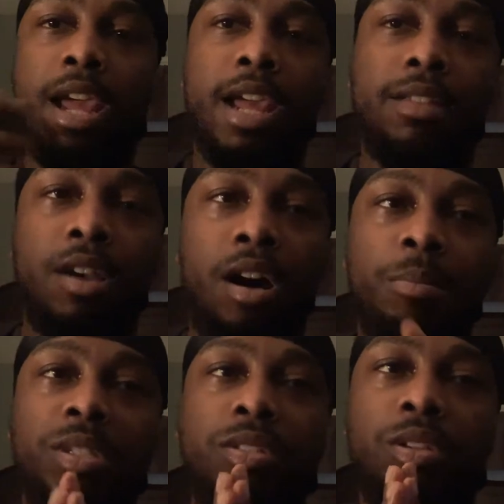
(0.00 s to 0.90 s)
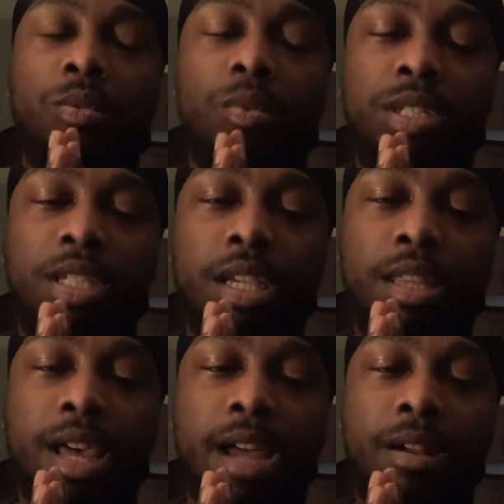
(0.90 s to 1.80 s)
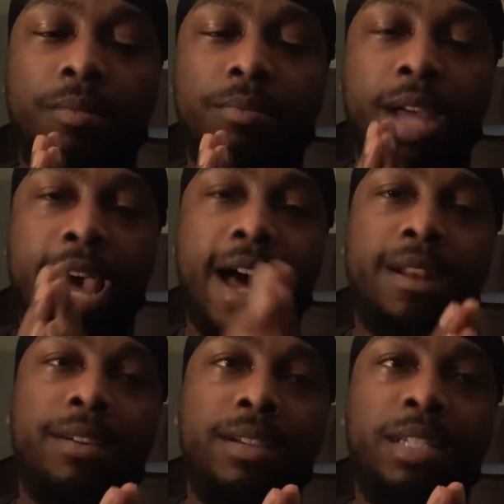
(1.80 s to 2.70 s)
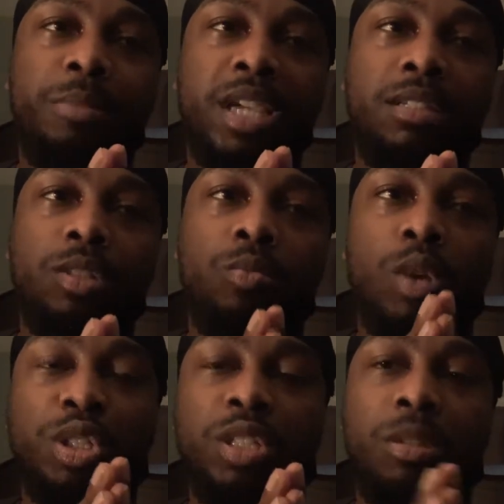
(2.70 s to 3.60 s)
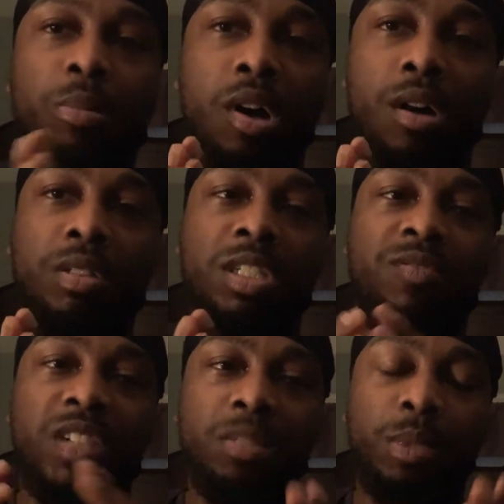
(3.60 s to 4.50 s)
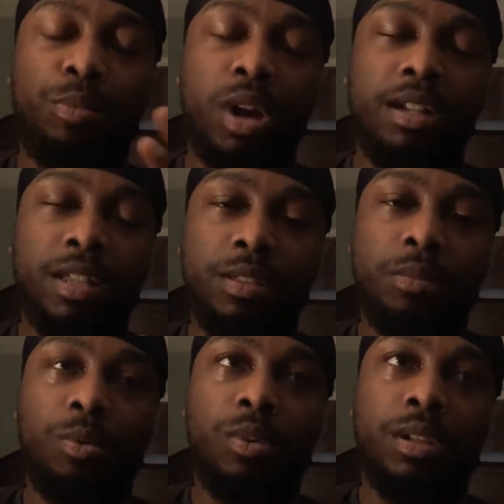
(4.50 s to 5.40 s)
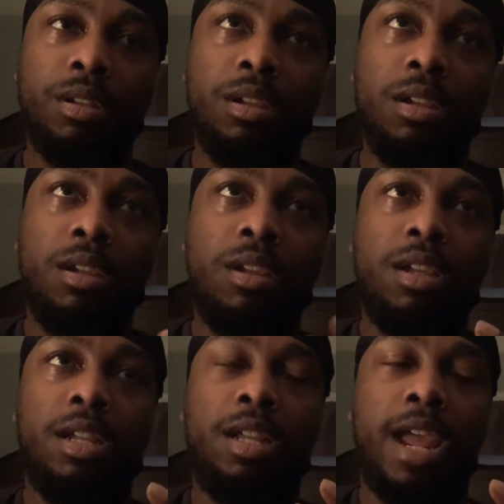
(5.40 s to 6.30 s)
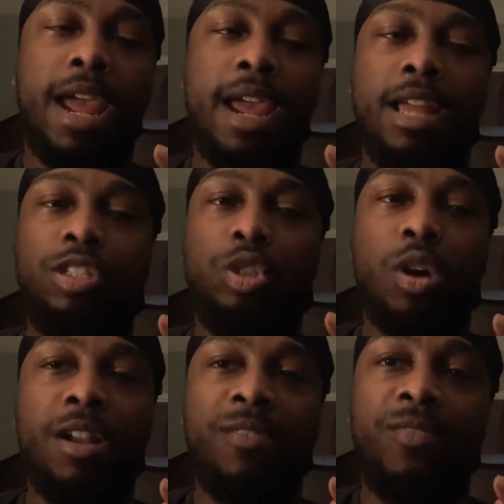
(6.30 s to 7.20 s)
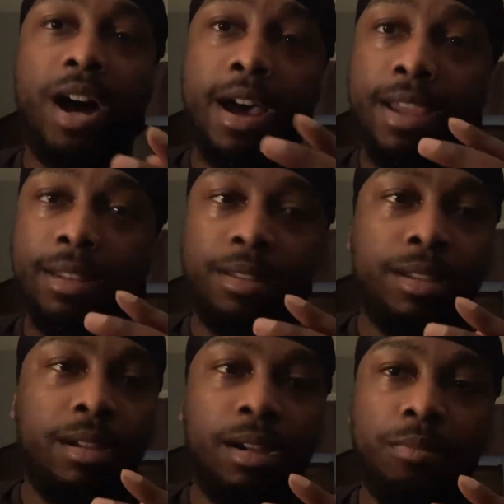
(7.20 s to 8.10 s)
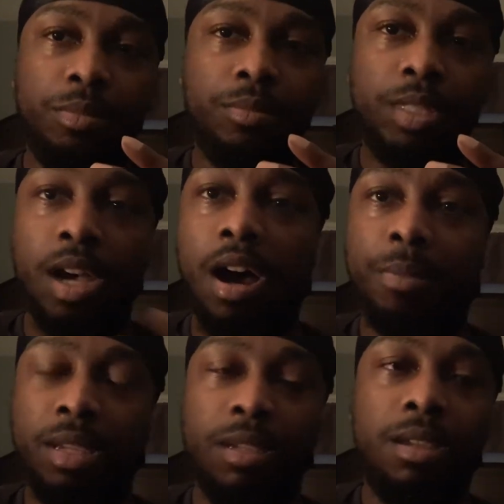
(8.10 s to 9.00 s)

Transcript: and Thomas, we see that Ada is basically rushing the bar. She's visibly pregnant at this point, and she's trying to find Tommy